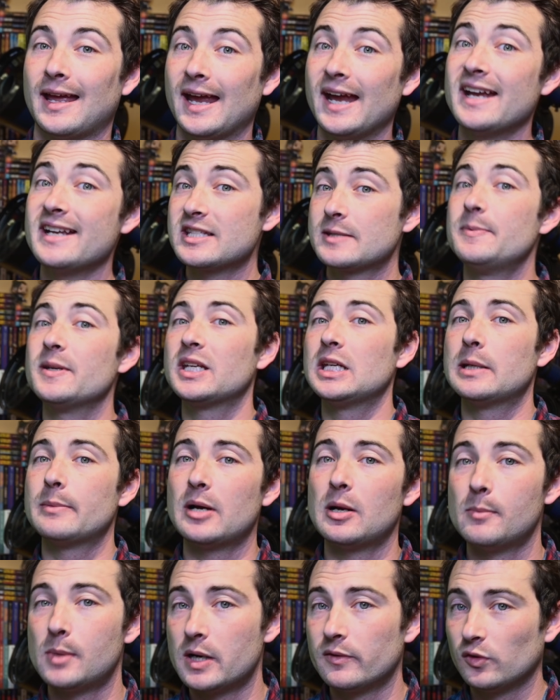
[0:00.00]
And speaking
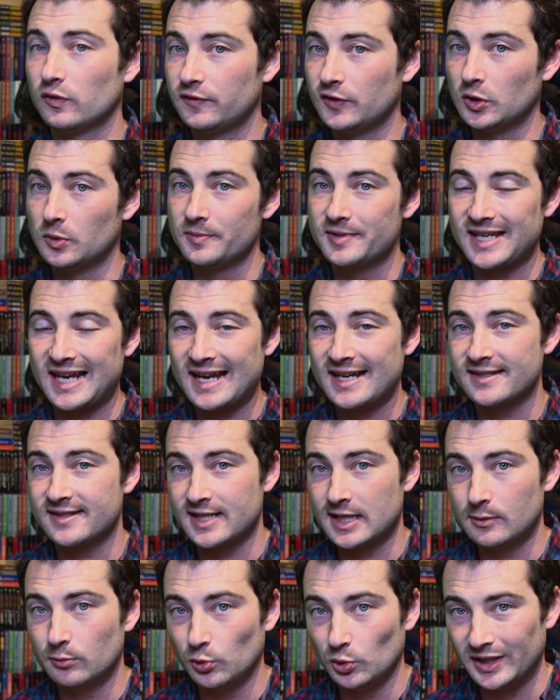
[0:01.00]
about Marvel films, as
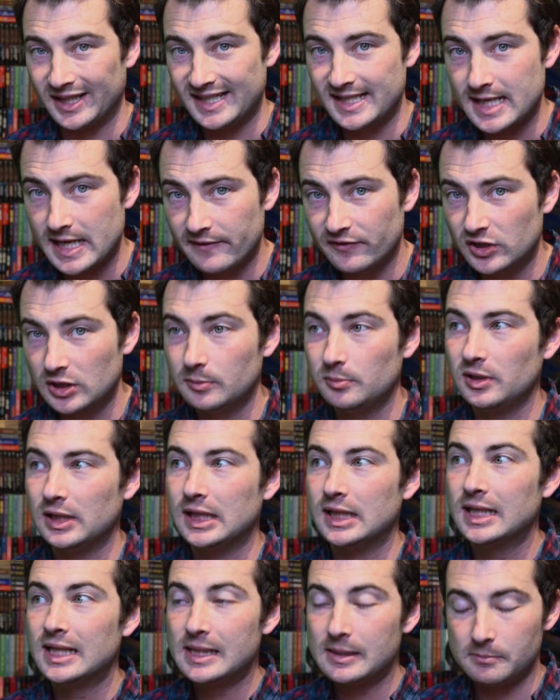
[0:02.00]
there will
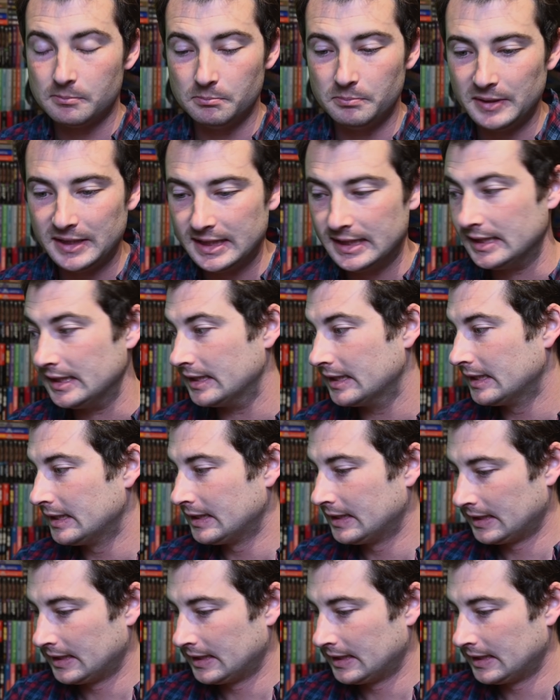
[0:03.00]
inevitably be,